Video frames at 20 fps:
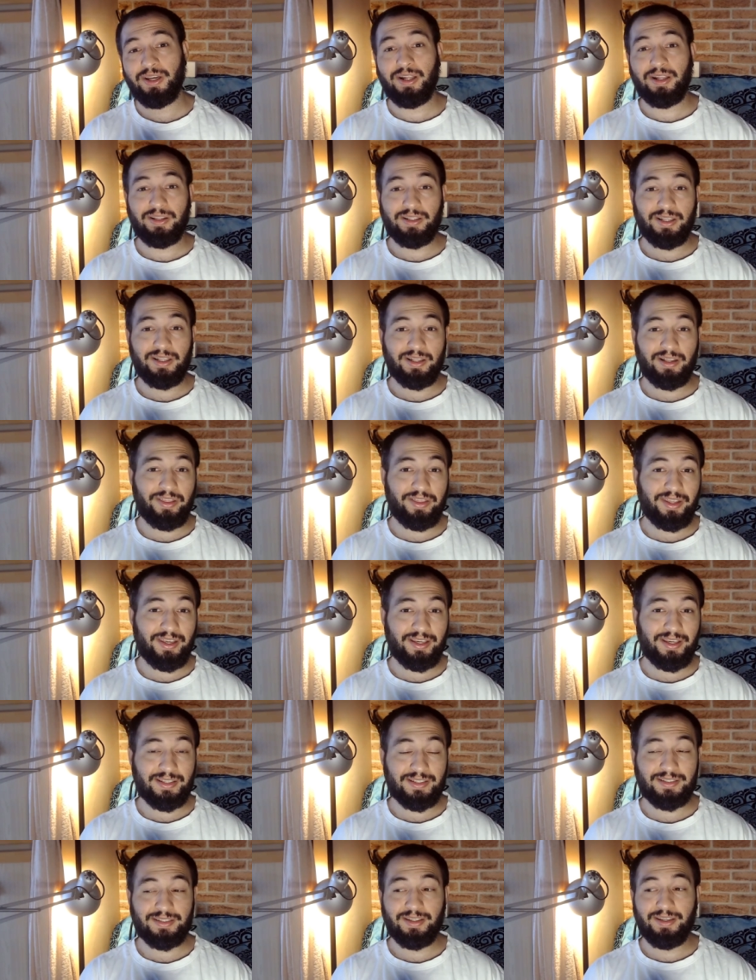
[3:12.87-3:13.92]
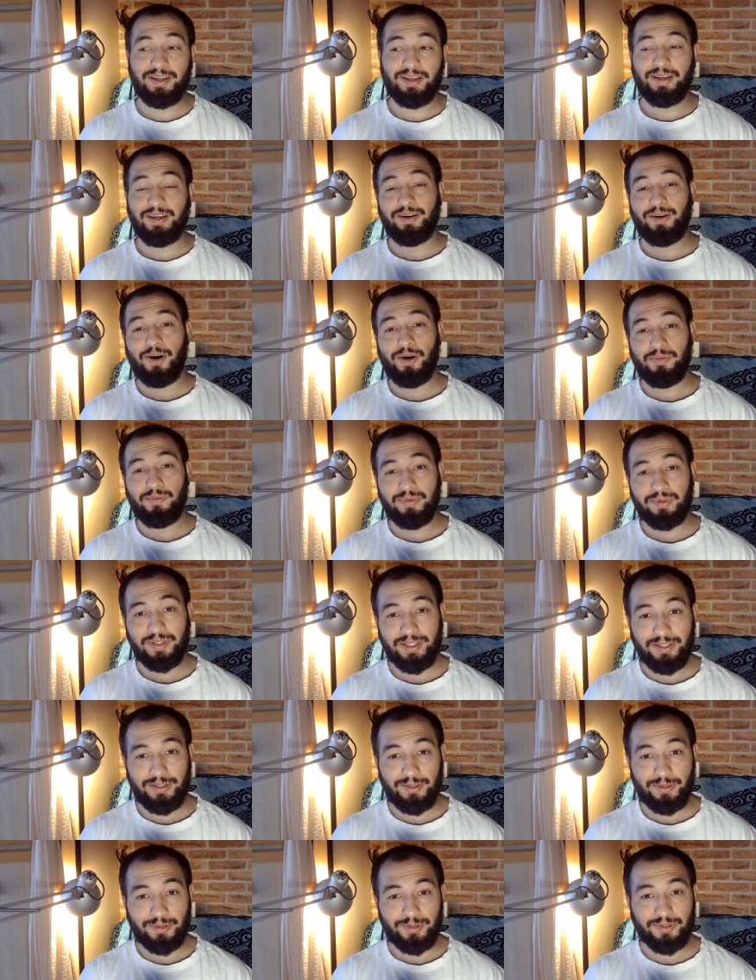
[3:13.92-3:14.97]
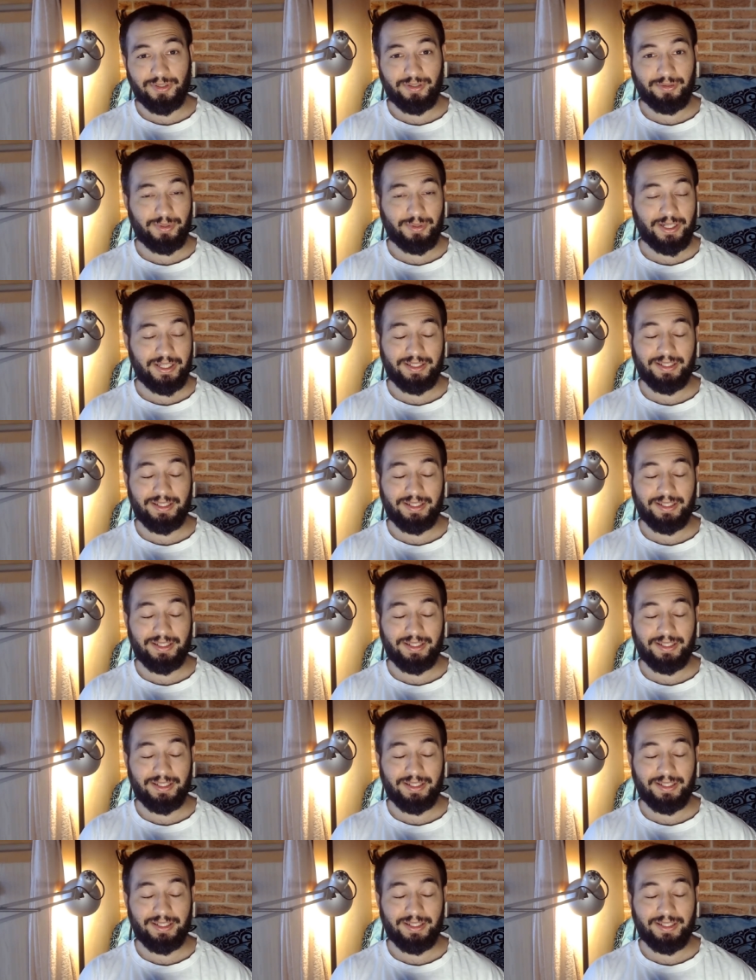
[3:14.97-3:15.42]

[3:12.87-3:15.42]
little things. Hopefully you're doing great.